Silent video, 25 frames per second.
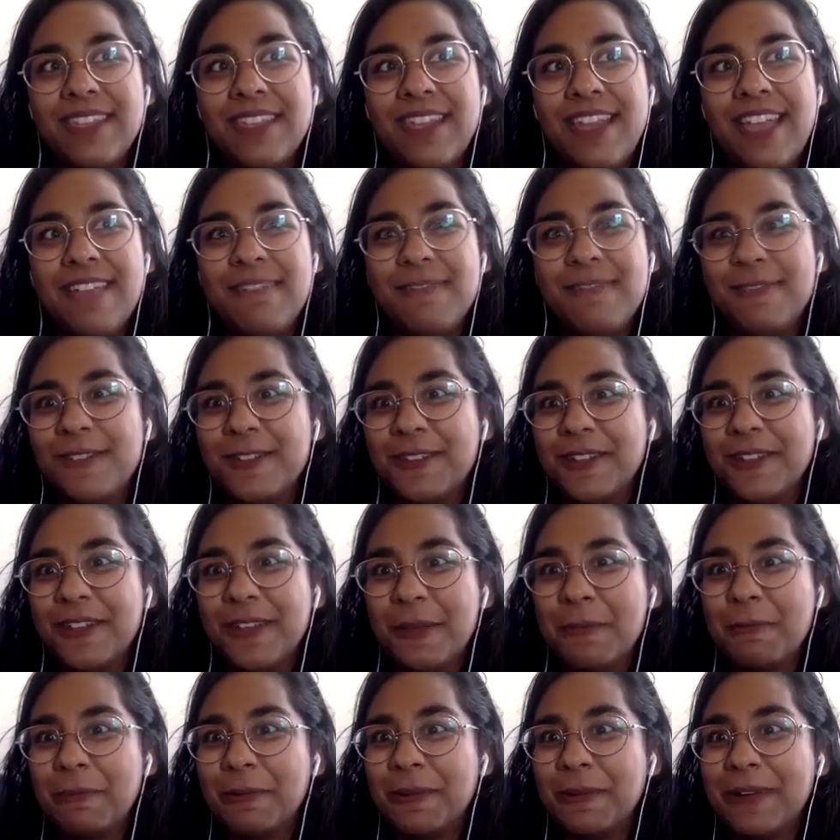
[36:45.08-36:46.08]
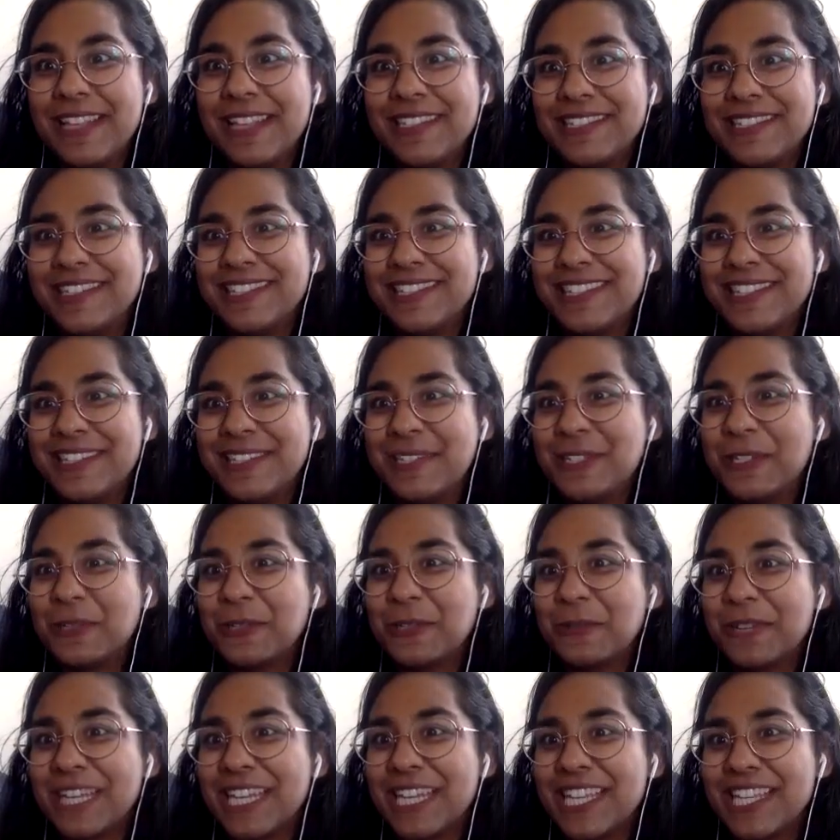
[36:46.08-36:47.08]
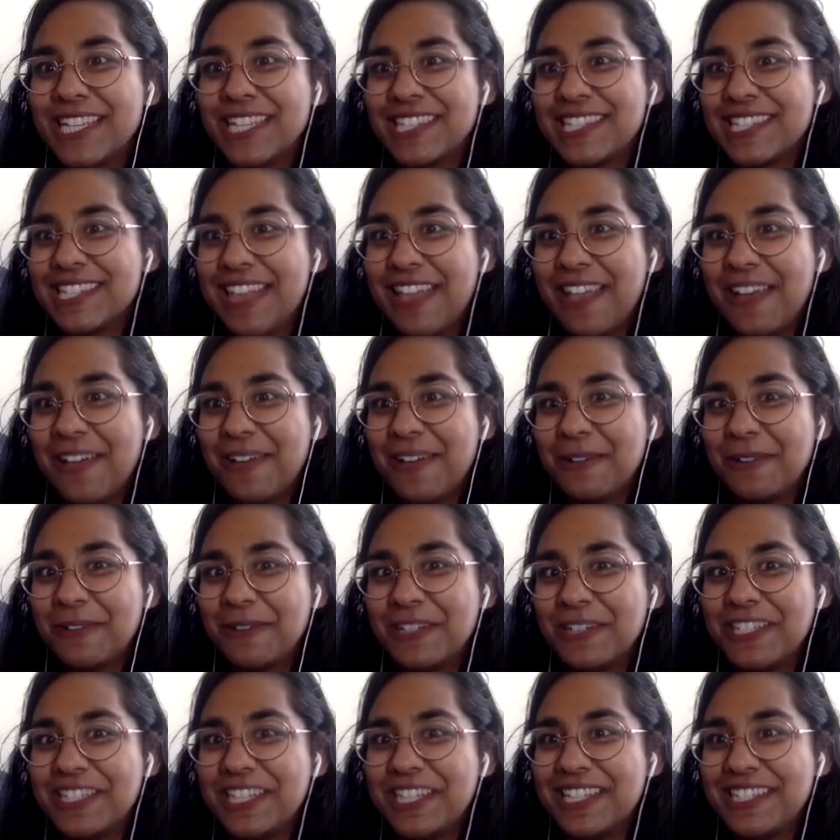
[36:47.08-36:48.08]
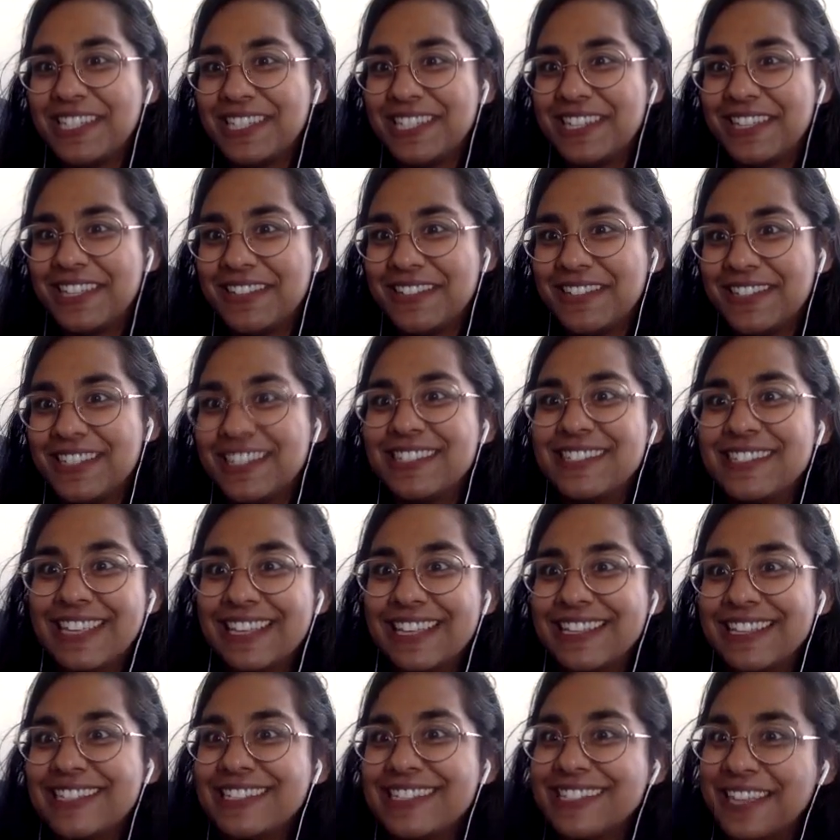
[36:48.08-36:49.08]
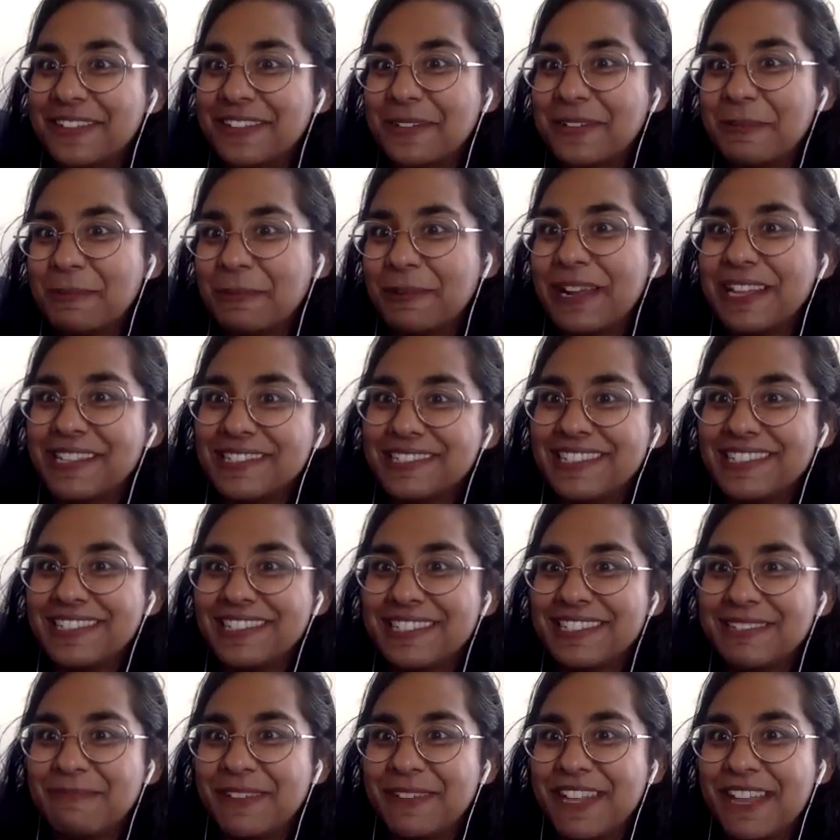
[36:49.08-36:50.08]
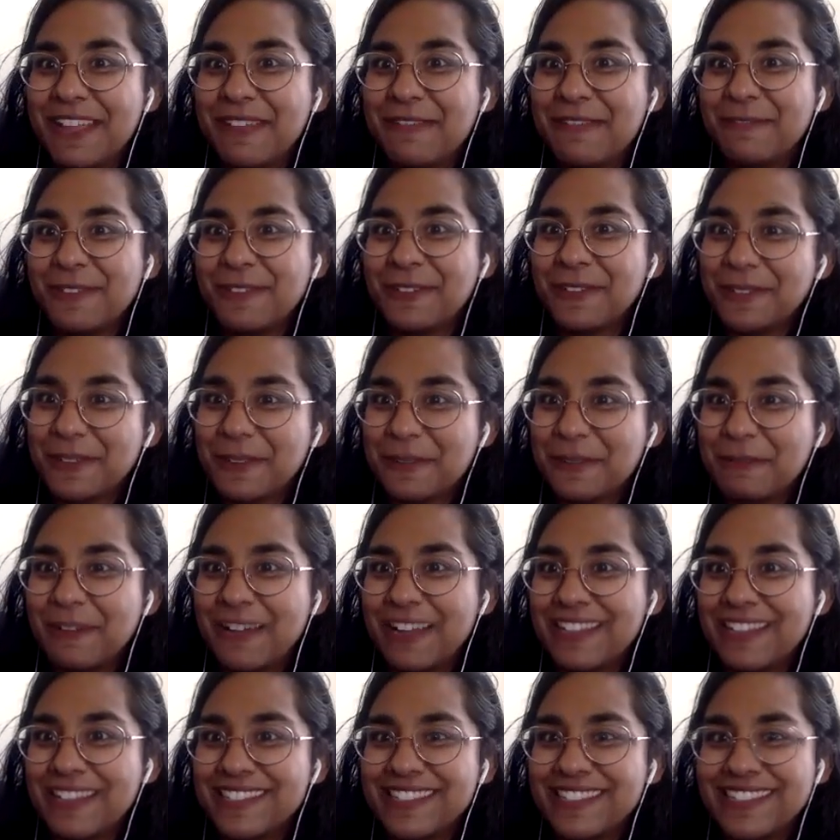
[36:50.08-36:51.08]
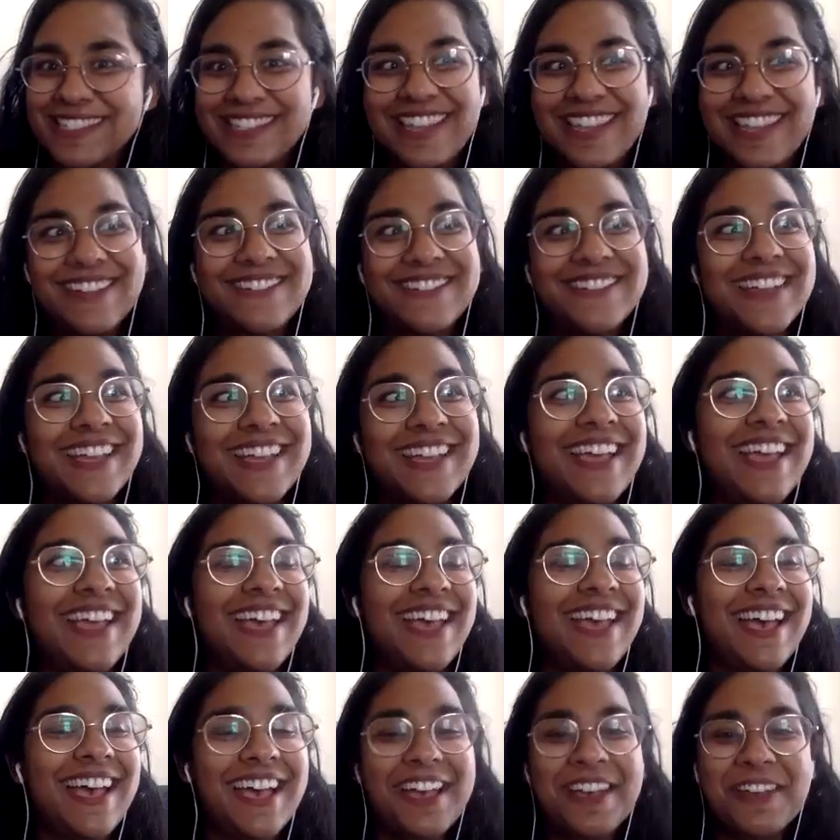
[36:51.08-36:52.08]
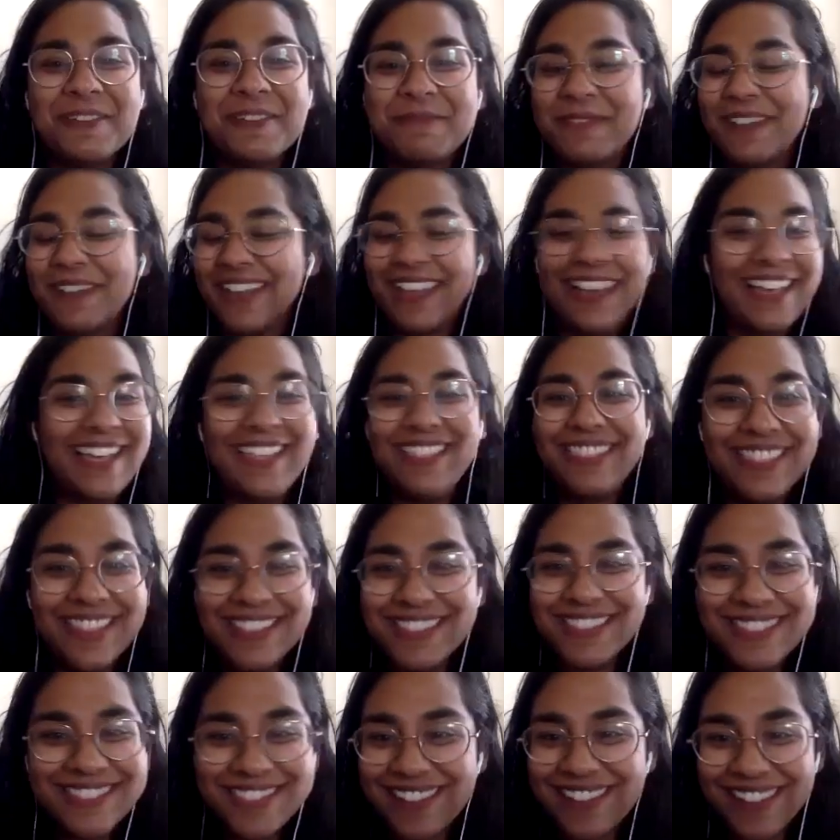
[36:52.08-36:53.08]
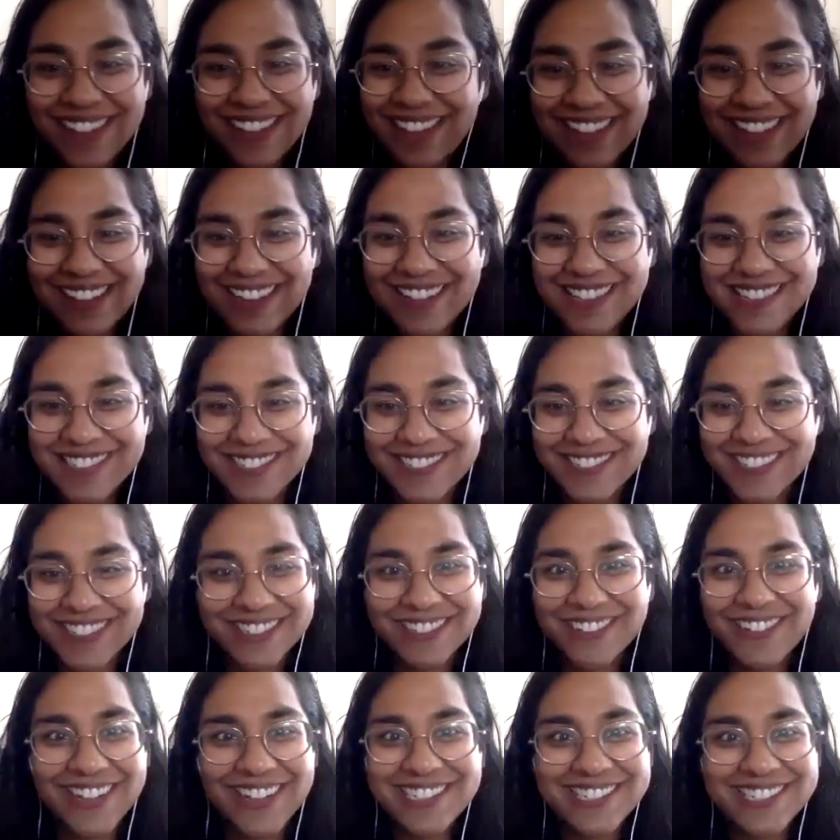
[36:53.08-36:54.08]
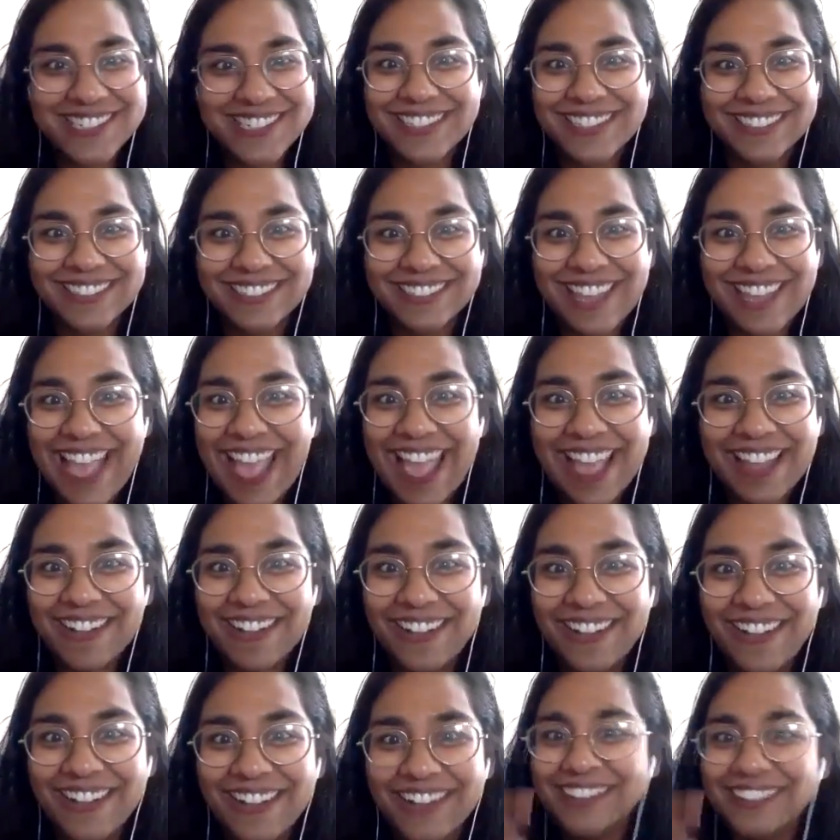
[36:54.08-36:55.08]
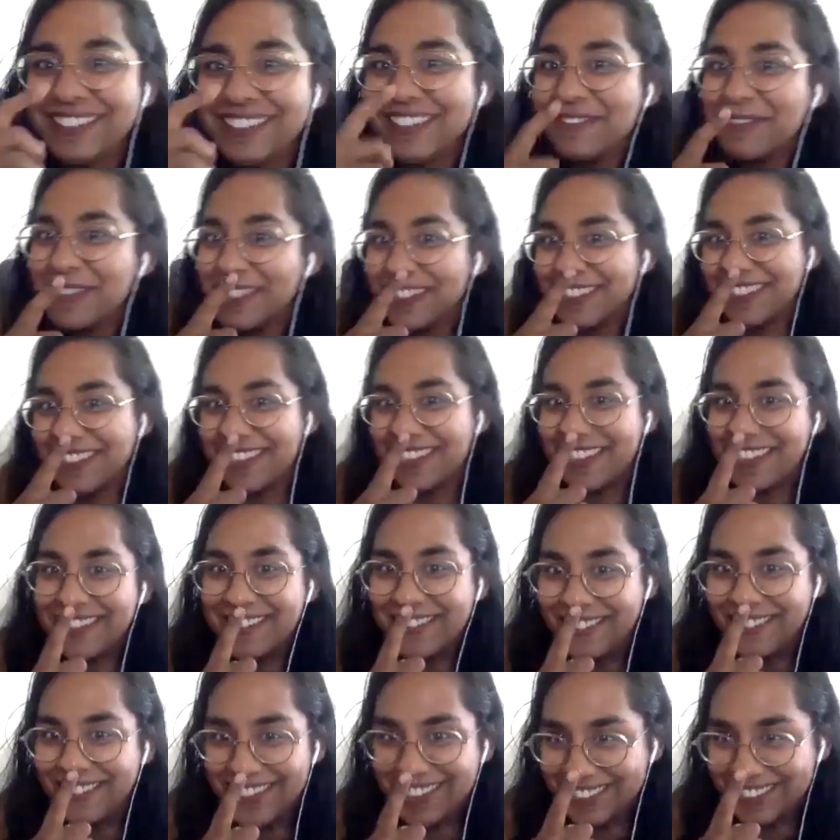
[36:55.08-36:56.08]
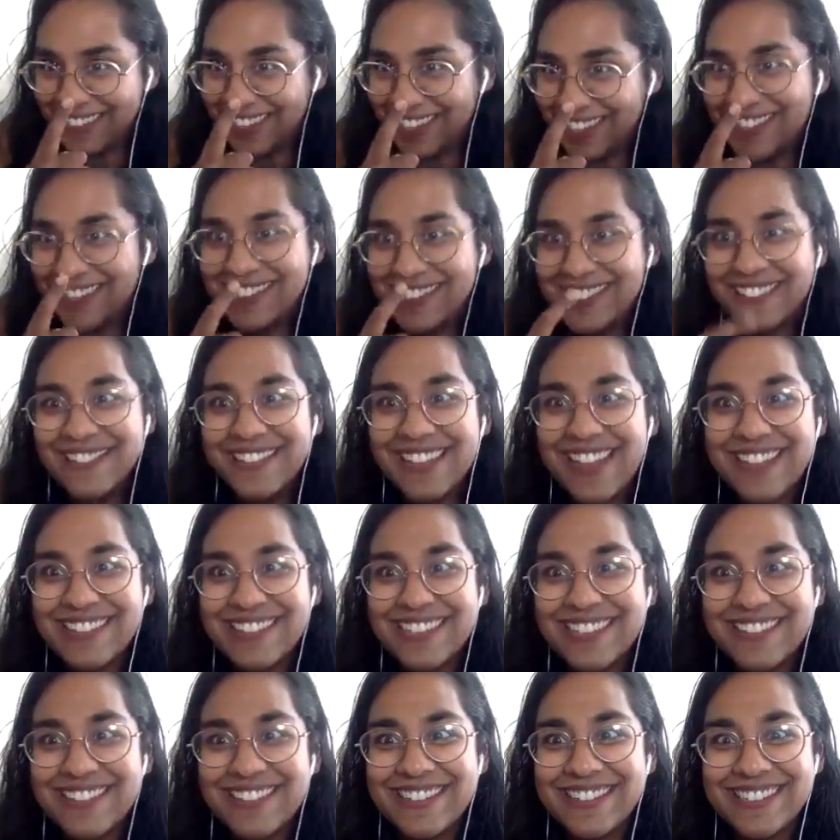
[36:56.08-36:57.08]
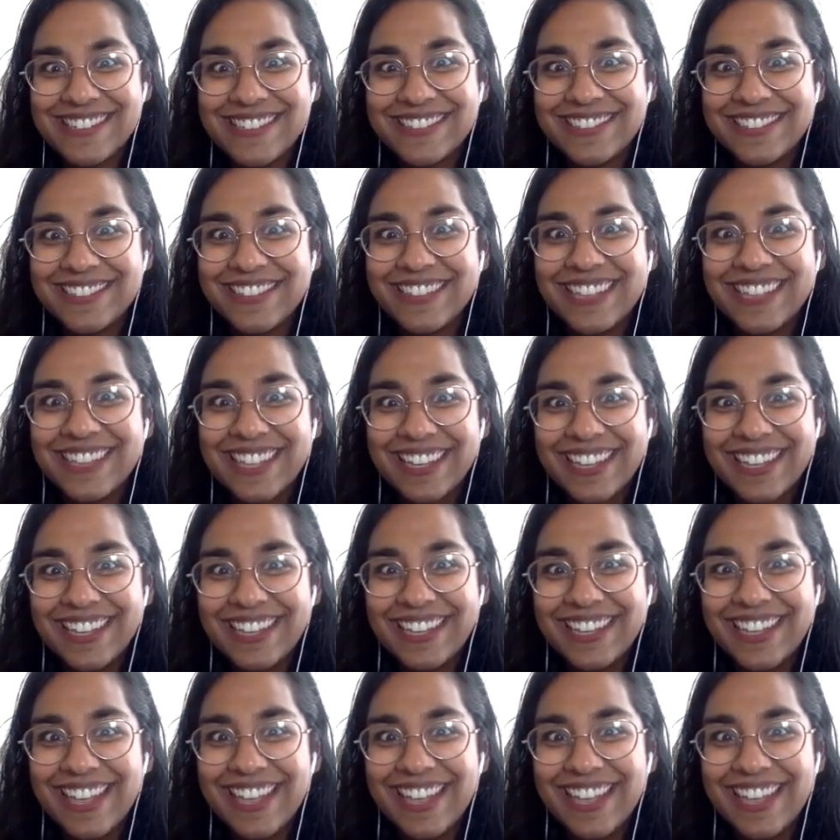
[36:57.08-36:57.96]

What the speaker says: I feel a presence in trees now, which I didn't use. It's like a subtle presence, but I feel their presence now. That's not an answer to your question at all. Let me look at your question again. It's so nice that you can just look at it.